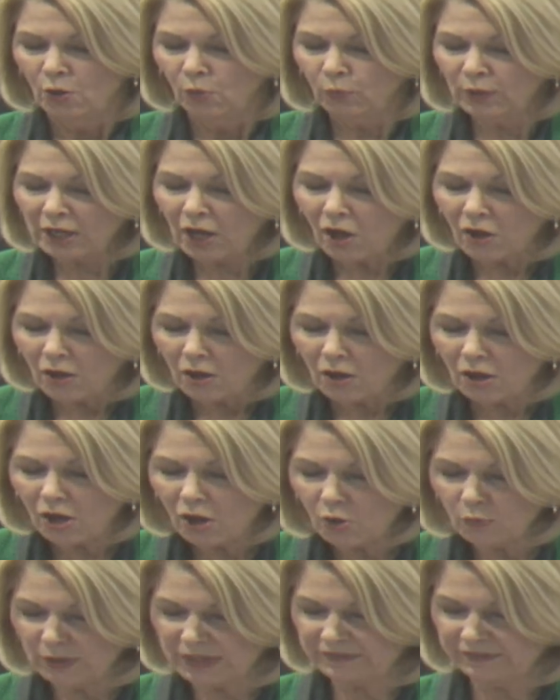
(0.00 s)
We
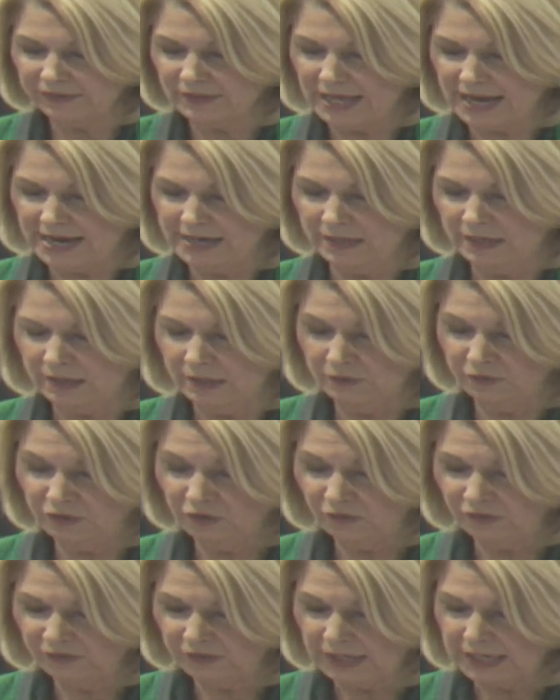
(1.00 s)
always like
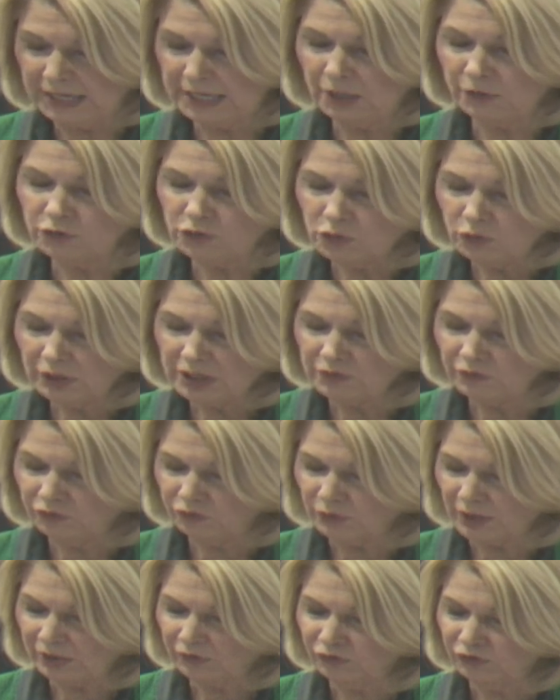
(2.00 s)
to see new
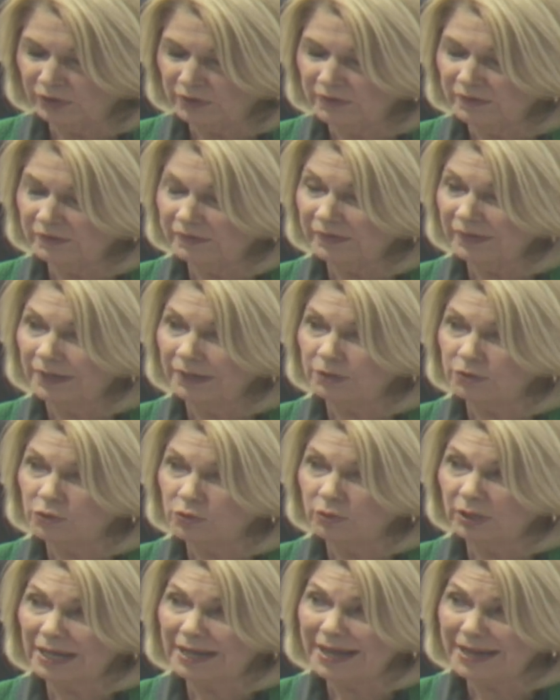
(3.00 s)
constructions and
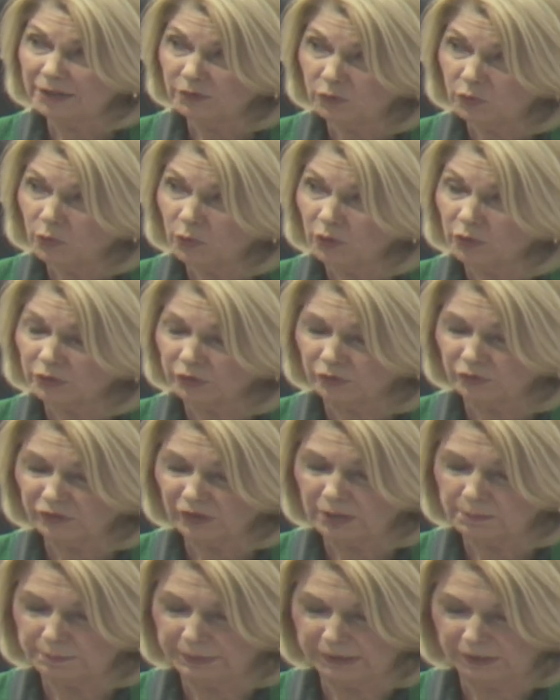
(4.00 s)
new
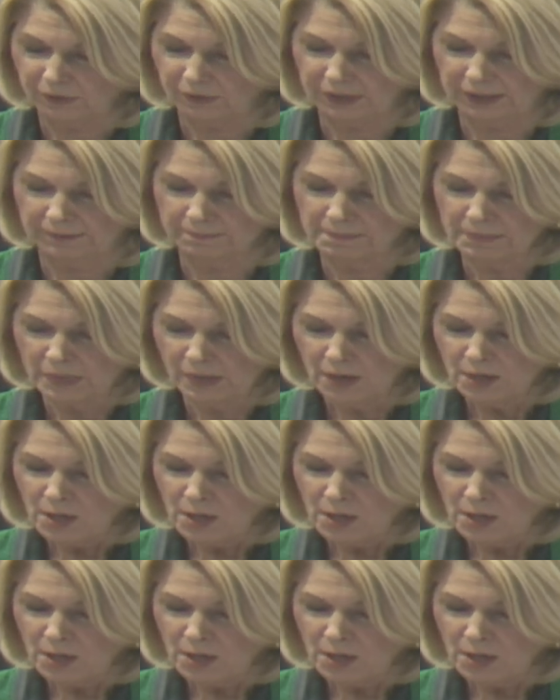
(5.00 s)
headquarters appearing,